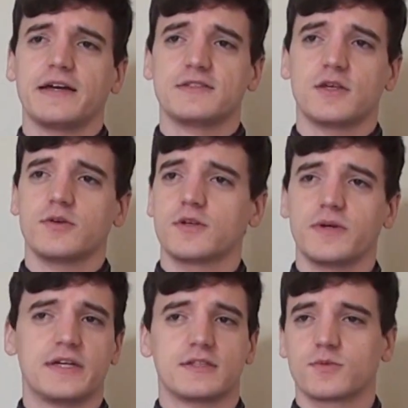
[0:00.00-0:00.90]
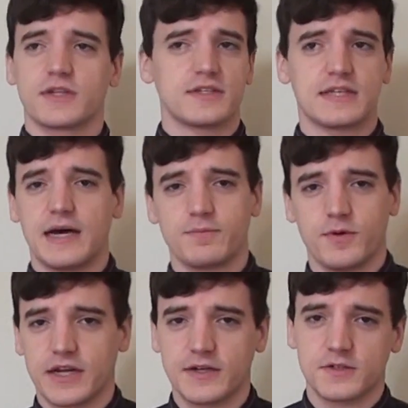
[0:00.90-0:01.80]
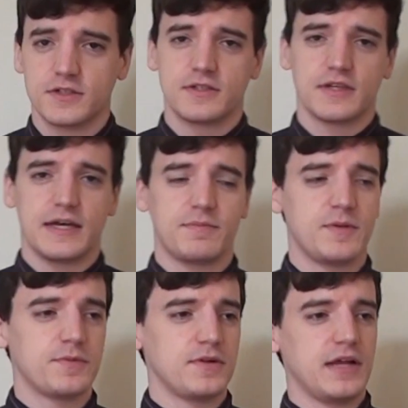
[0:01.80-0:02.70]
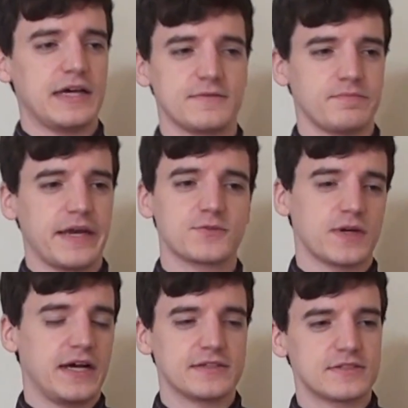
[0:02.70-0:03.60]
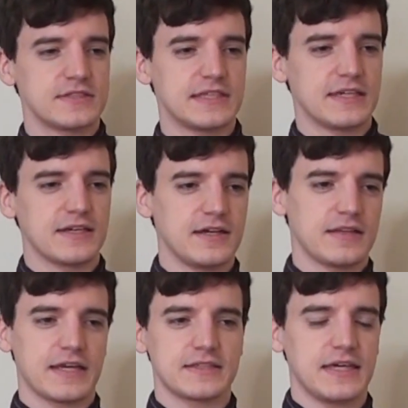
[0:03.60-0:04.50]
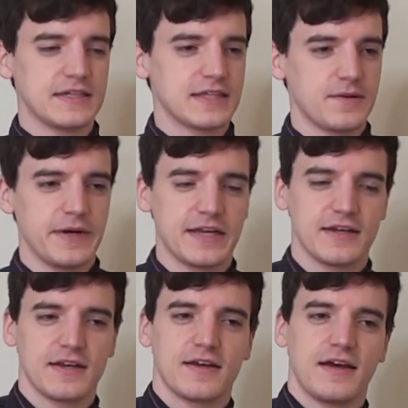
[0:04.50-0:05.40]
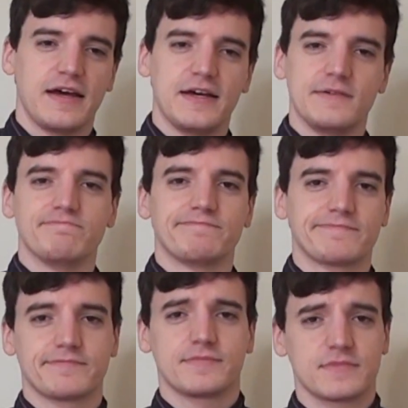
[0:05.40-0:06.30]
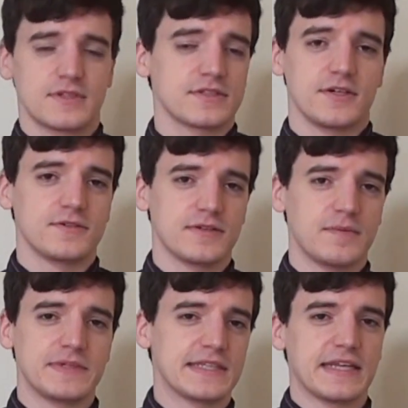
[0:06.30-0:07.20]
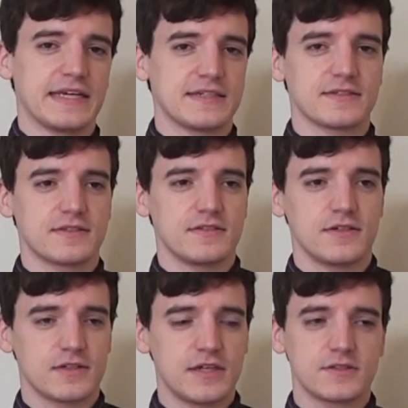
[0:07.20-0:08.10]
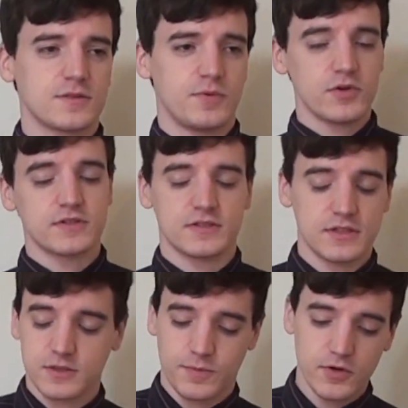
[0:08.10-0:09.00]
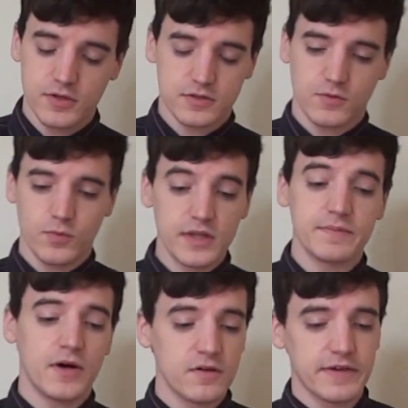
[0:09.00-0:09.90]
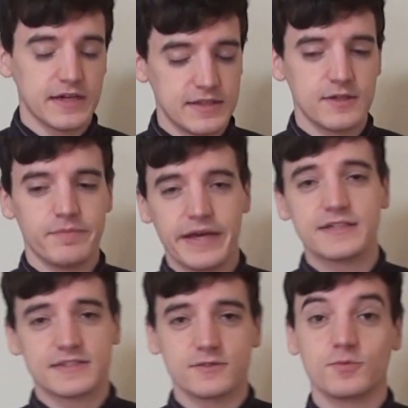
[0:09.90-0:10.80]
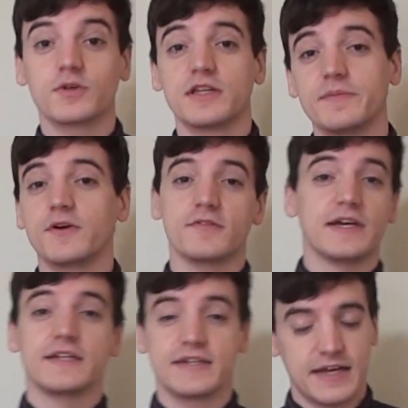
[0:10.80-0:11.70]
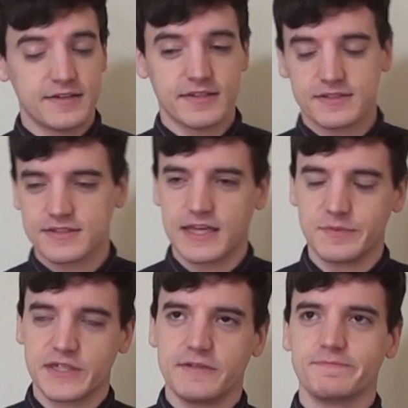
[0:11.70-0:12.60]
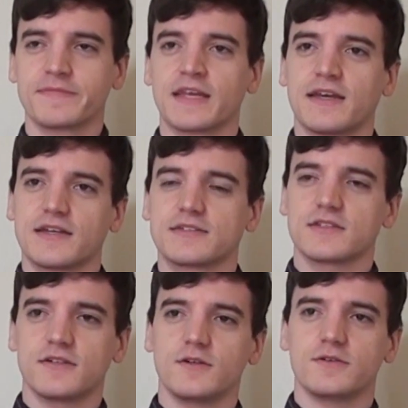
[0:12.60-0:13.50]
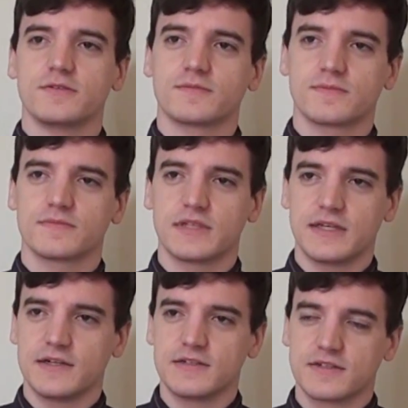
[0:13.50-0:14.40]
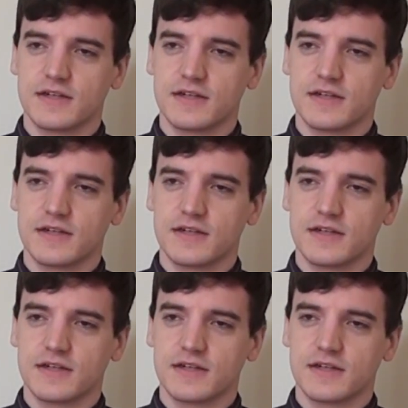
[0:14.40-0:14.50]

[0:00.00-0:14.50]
Zoe Quinn is one of the top 100 people on Patreon. She's getting like a ton of money. So, I mean, like, their supporters are really motivated. Their base is really motivated now, thanks to Gamergate. So, you know,